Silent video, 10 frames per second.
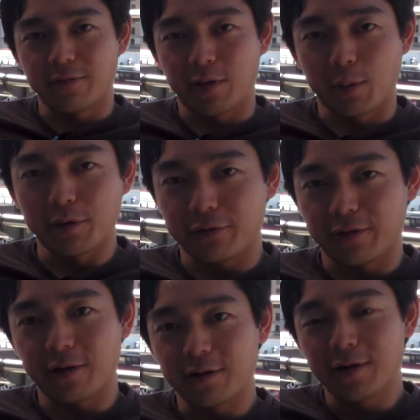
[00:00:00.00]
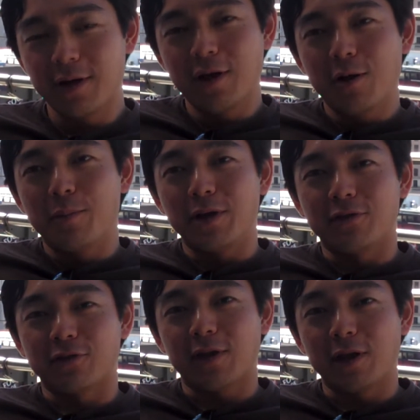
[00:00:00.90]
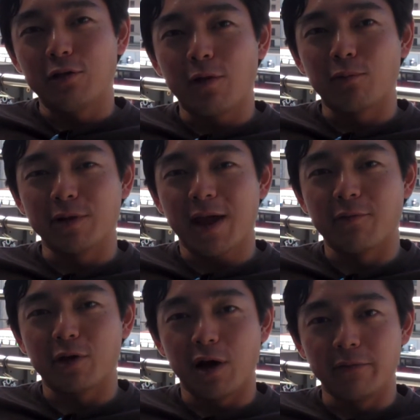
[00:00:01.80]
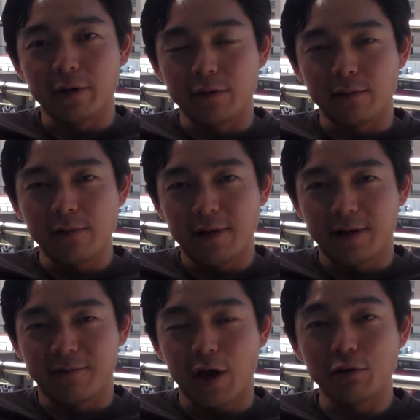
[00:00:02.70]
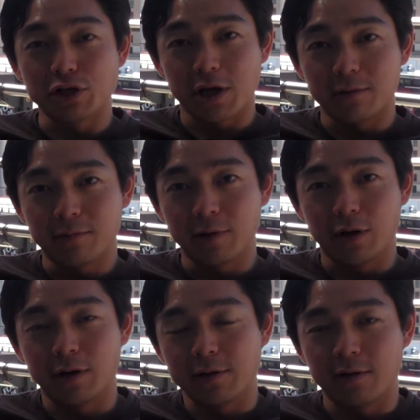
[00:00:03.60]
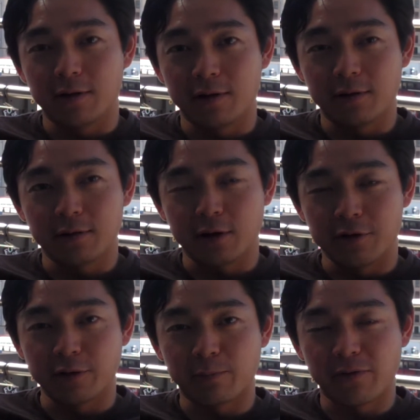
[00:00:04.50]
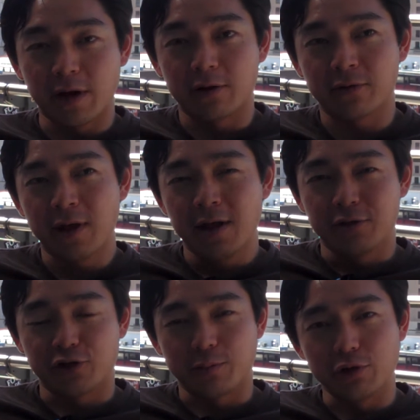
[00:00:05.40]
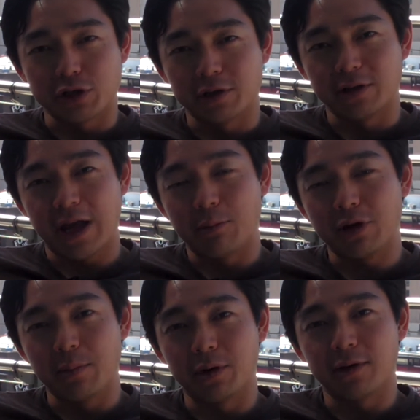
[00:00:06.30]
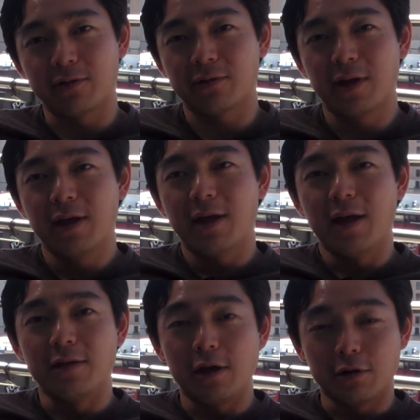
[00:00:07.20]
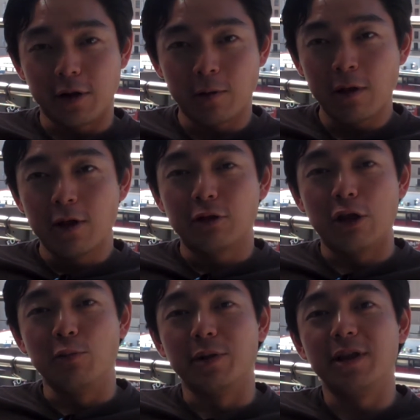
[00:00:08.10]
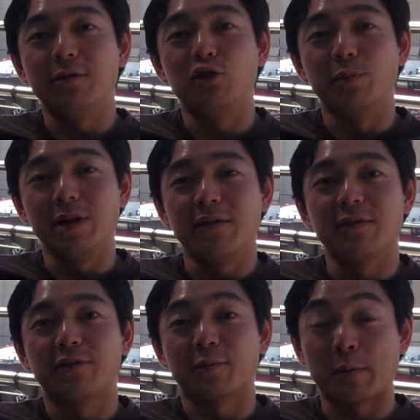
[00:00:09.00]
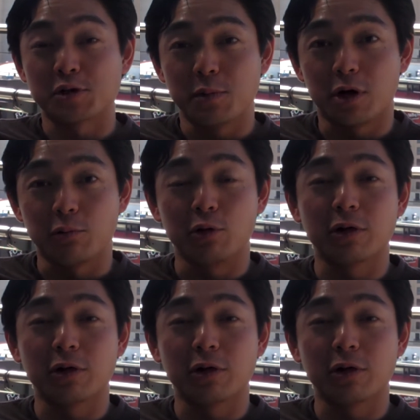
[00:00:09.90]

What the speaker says: on the fundamentals there, but it's just that you really have a convoluted value chain regarding the content providers, distribution, cable companies, and the internet. Do you believe in the subscription model? Will